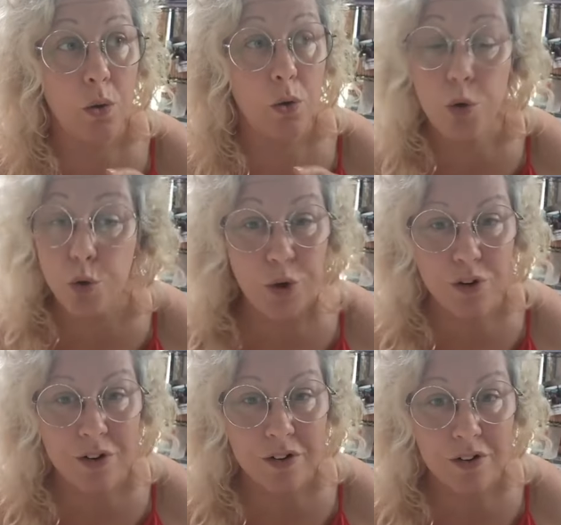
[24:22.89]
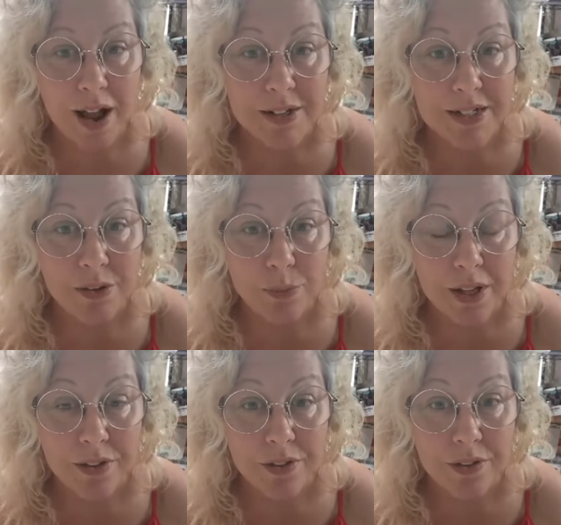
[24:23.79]
who you're interacting
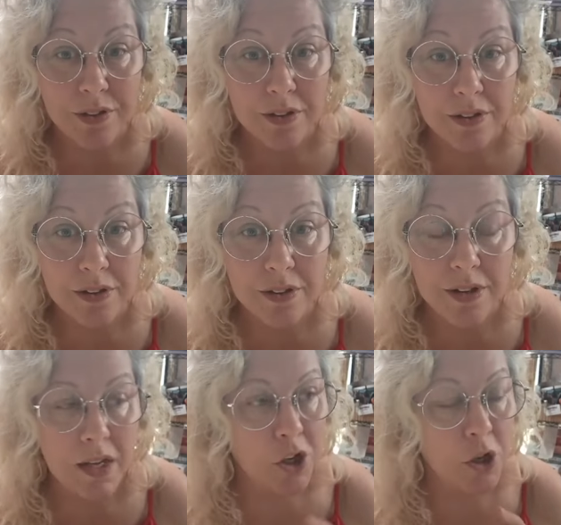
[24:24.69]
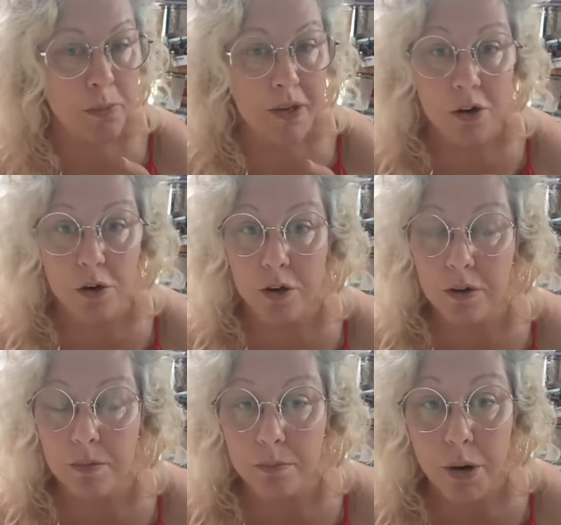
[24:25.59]
with, it could be your
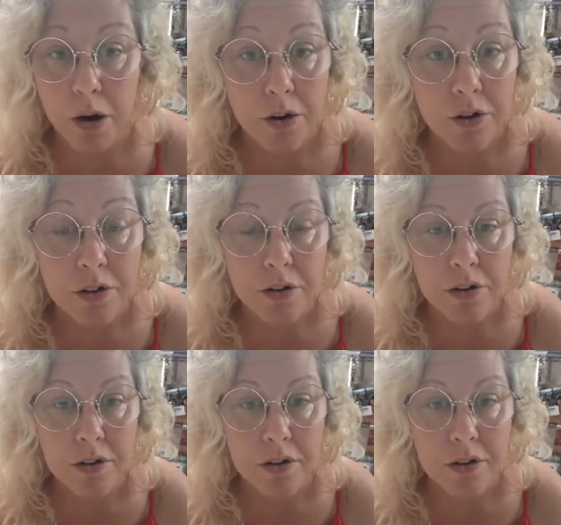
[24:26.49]
partner,